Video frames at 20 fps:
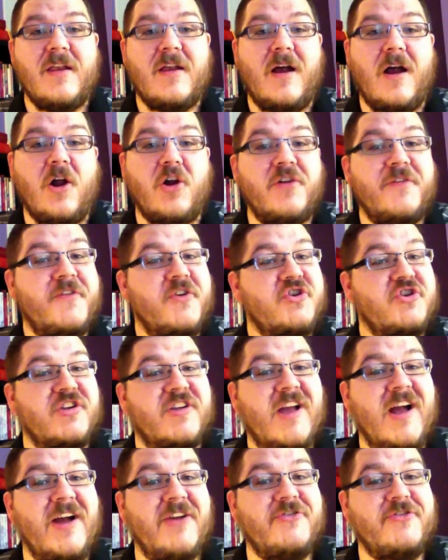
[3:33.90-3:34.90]
Artificial
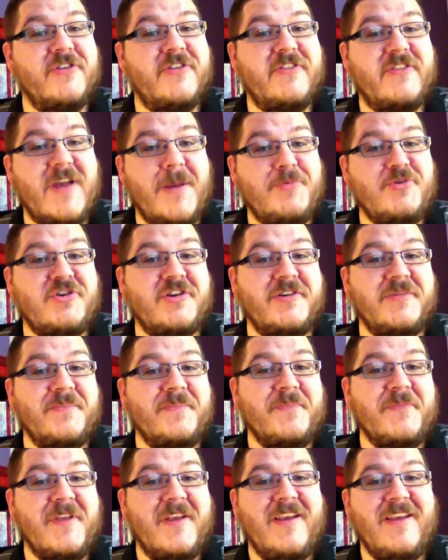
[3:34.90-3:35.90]
contraception
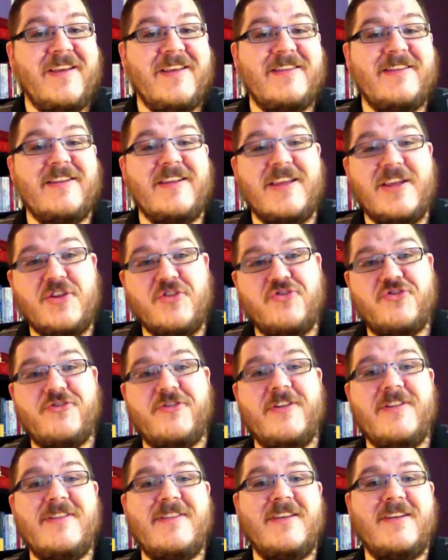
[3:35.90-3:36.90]
is an
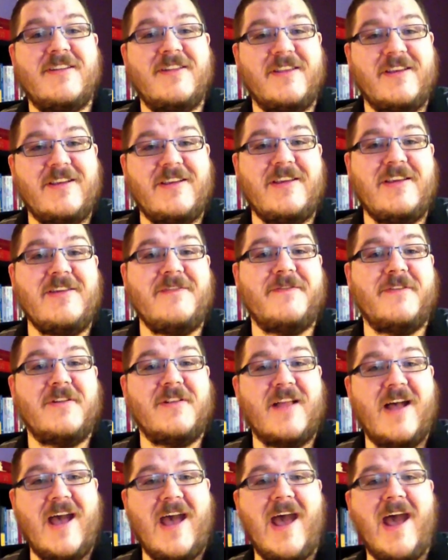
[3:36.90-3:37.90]
intrinsically
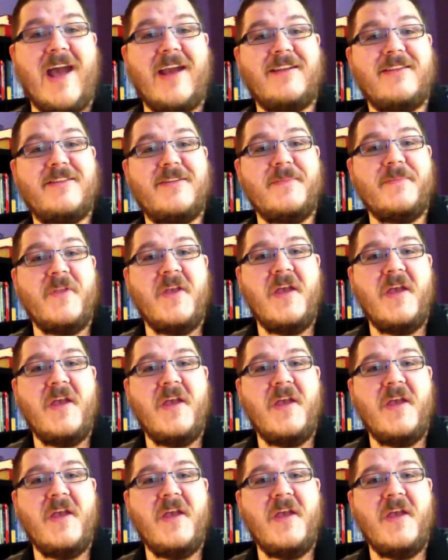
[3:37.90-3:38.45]
evil act.